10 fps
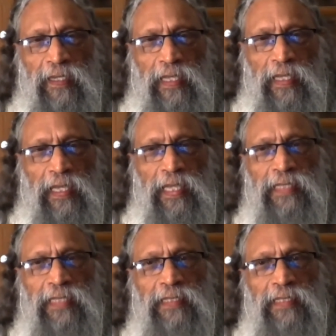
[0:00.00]

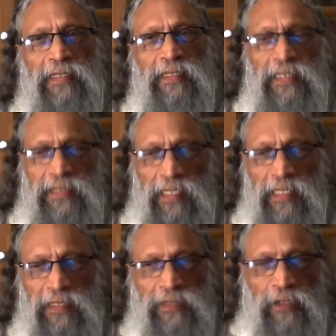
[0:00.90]
And these are
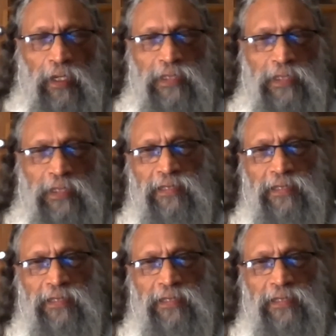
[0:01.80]
the thoughts